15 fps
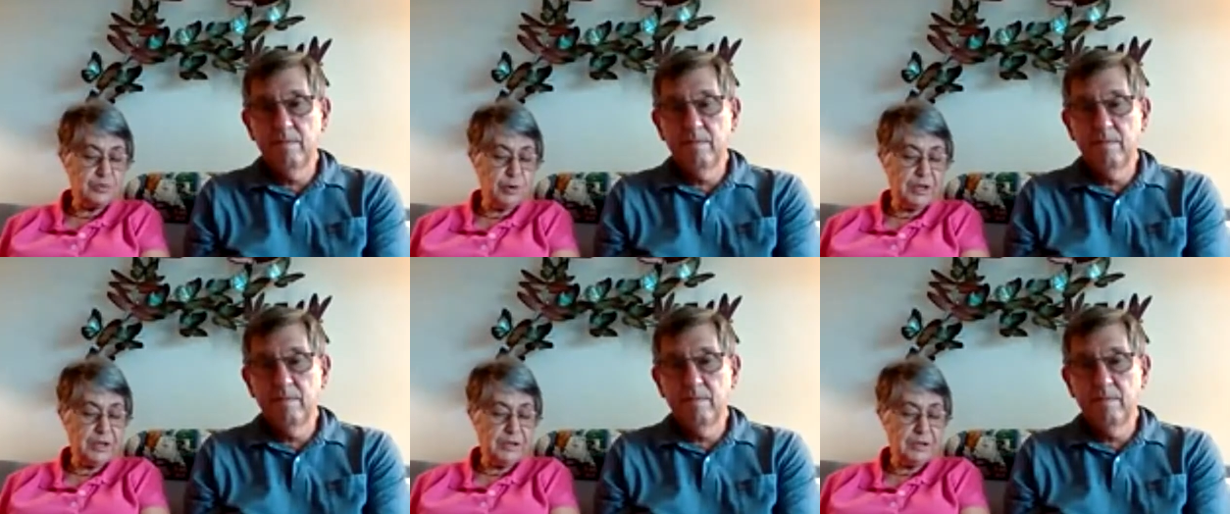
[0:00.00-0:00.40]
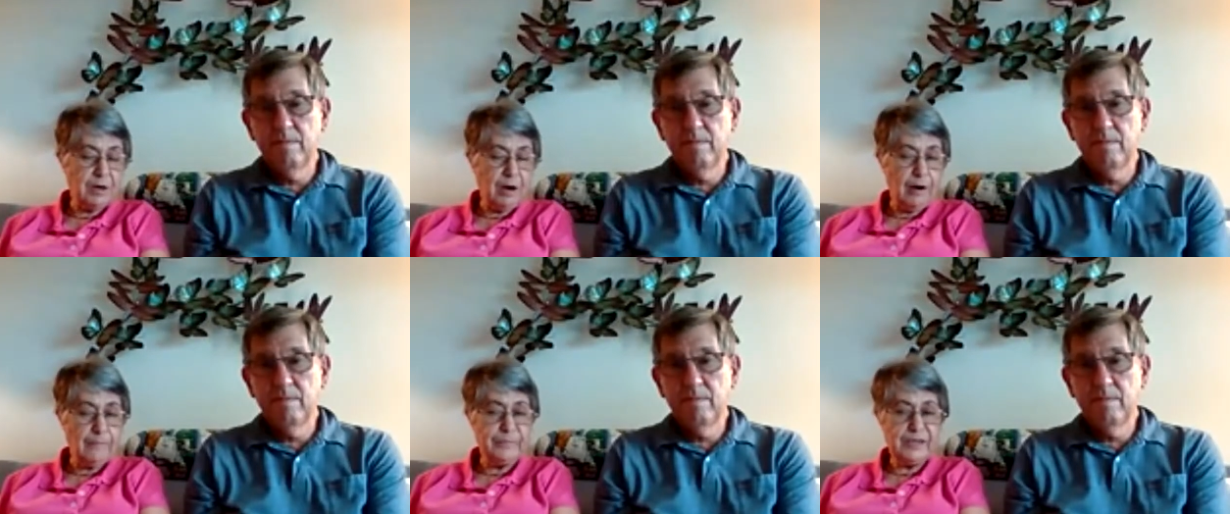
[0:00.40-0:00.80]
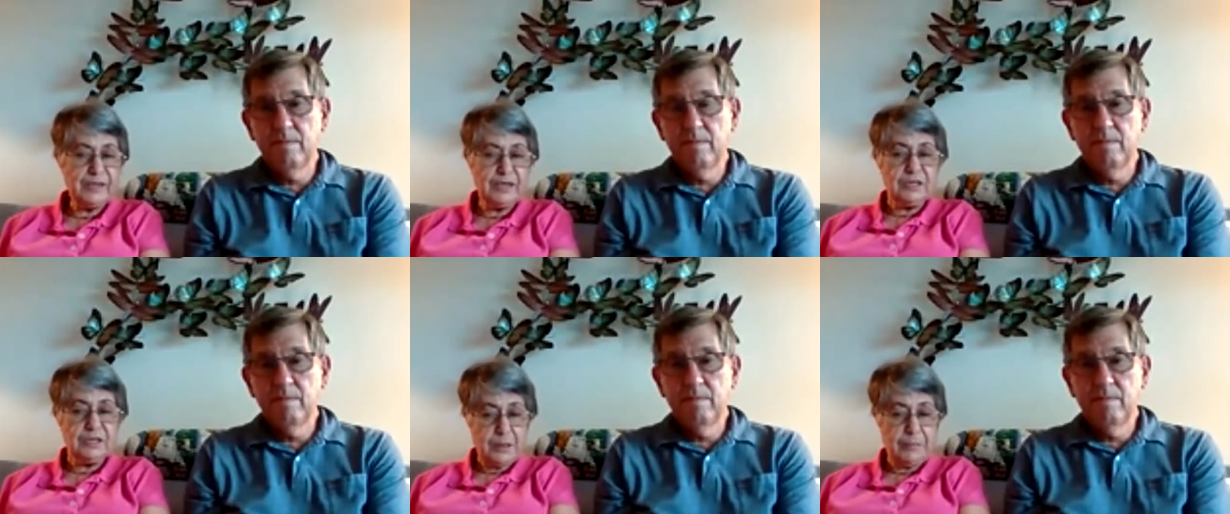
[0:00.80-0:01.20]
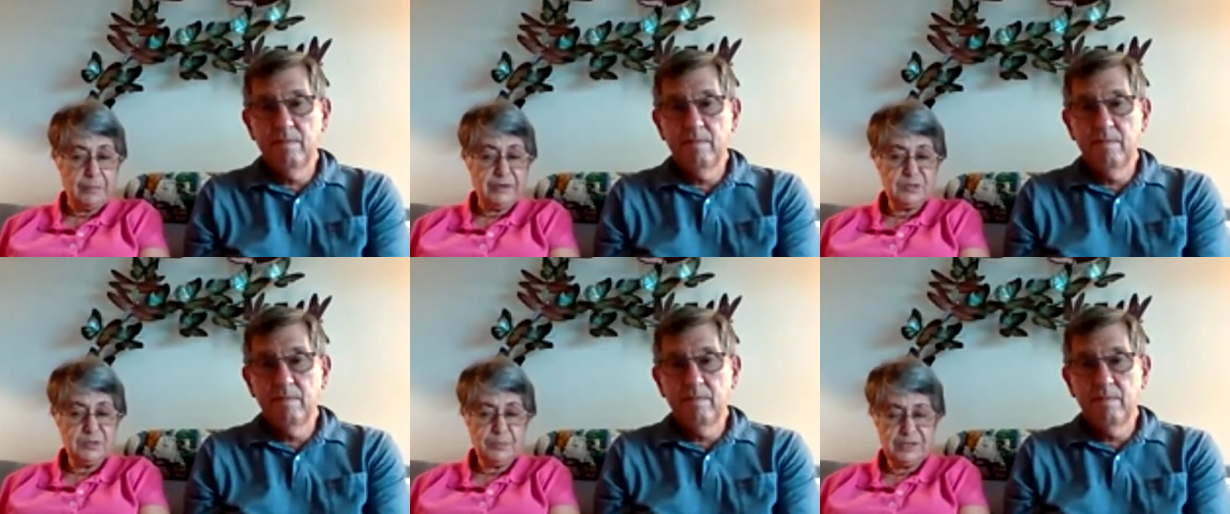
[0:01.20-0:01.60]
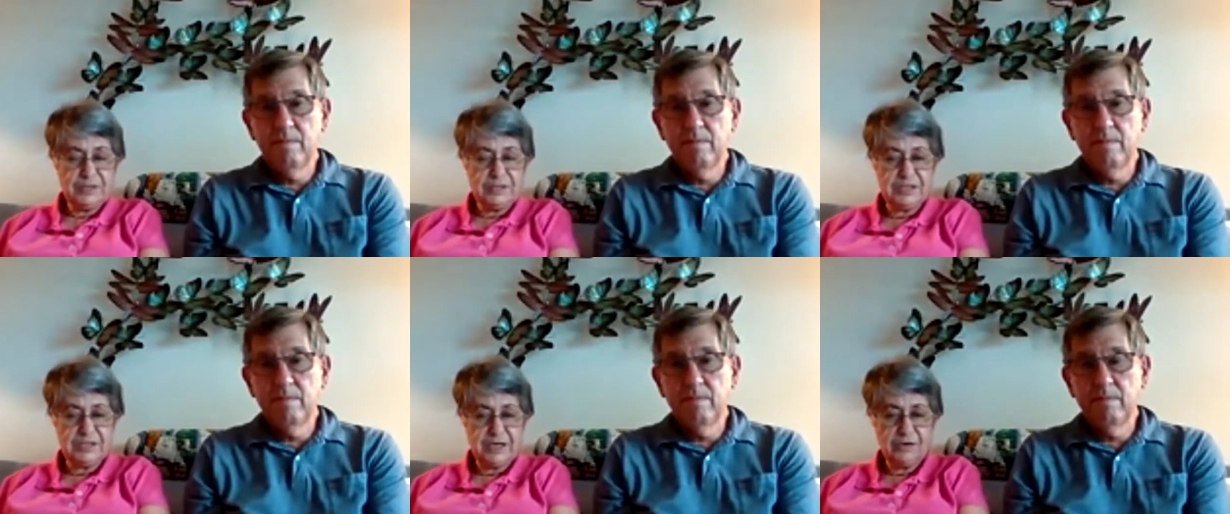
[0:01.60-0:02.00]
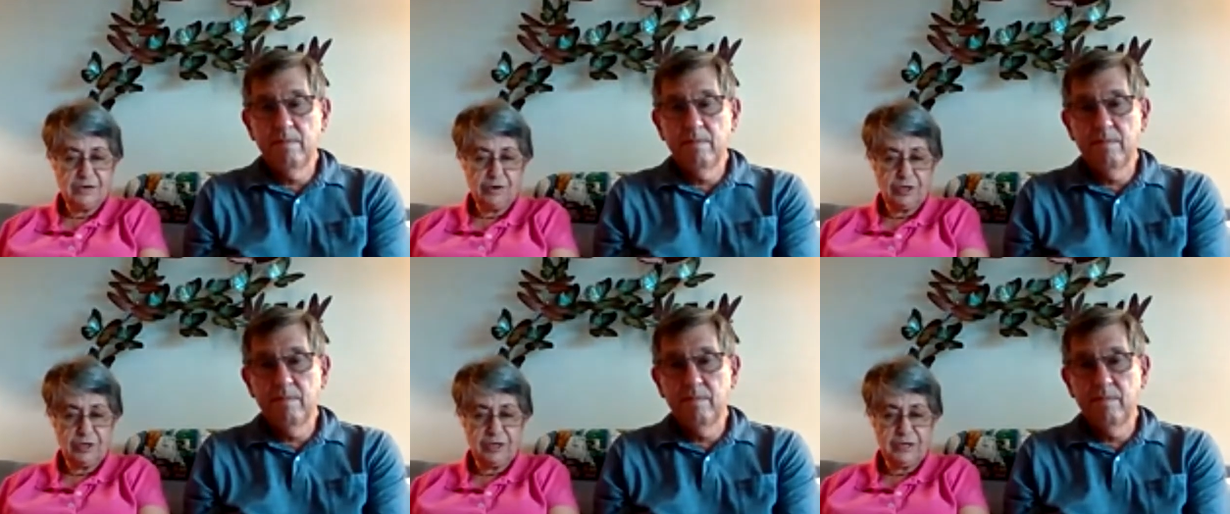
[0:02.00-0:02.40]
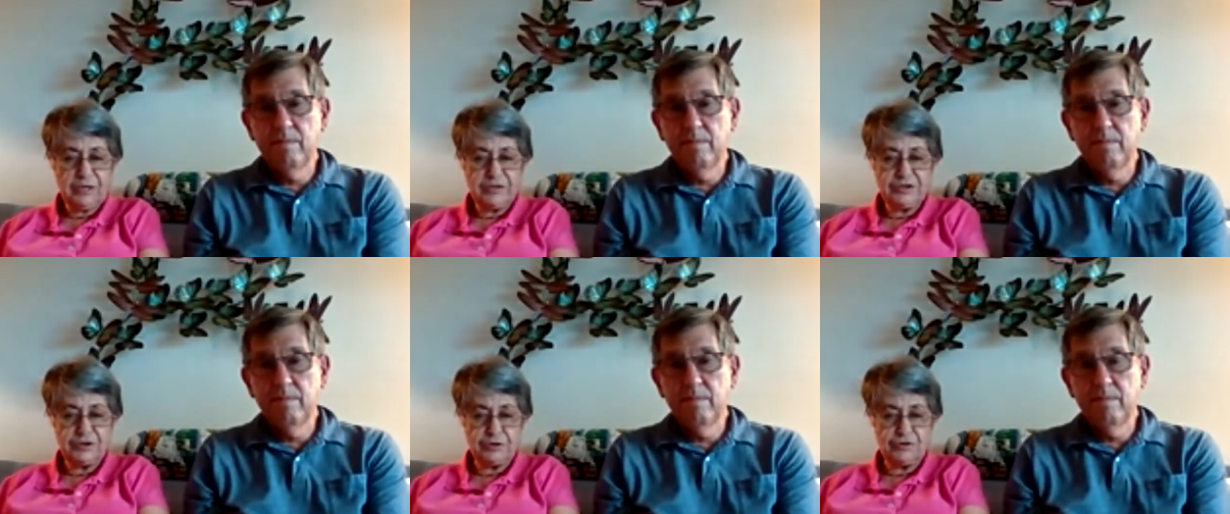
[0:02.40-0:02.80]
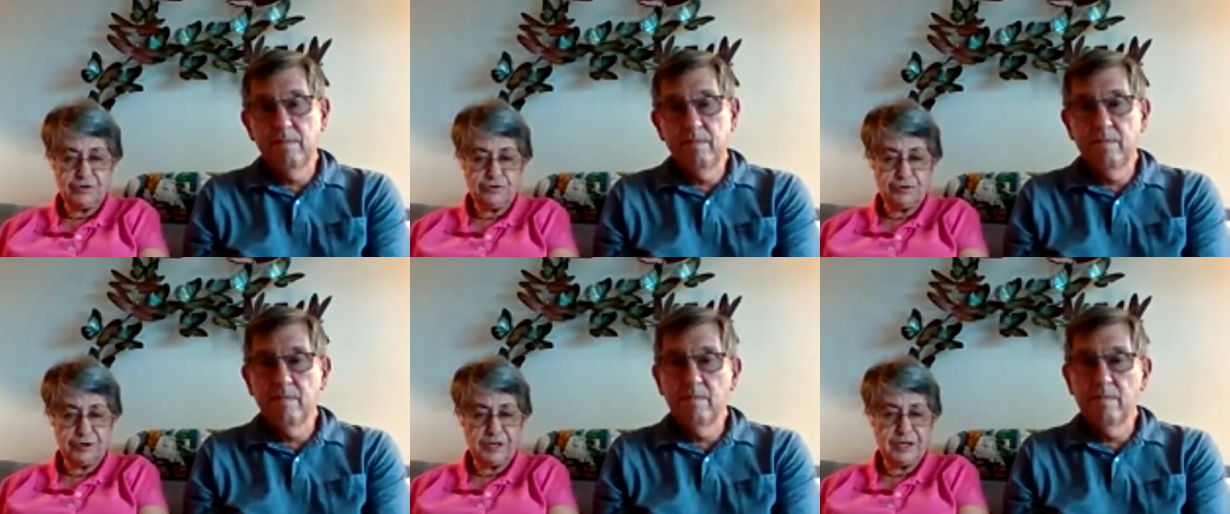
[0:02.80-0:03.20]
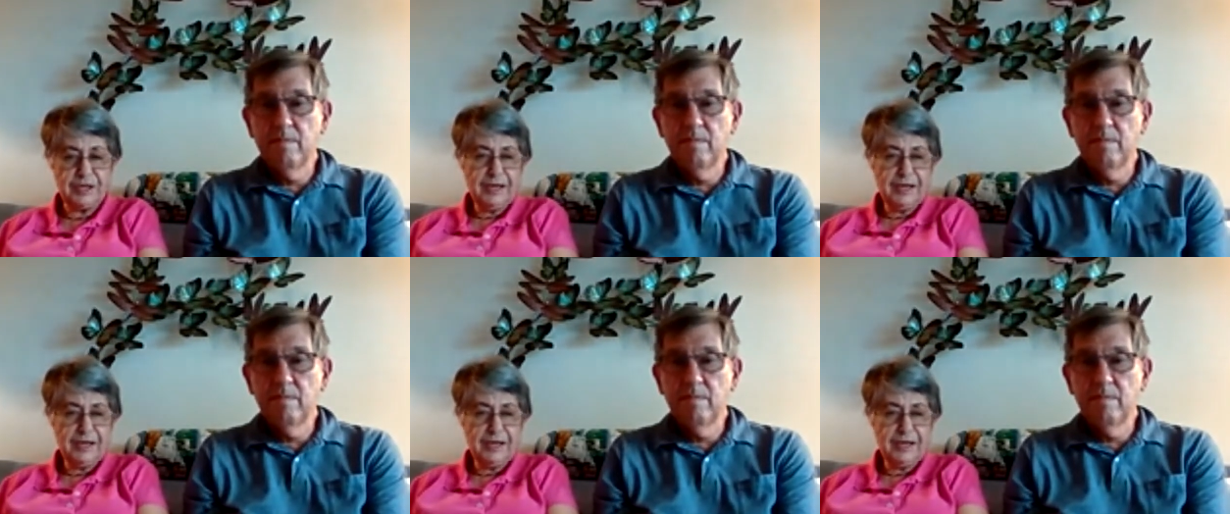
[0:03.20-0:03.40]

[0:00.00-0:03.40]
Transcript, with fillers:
Speaker 1: when um, somebody's been sick or needing surgery,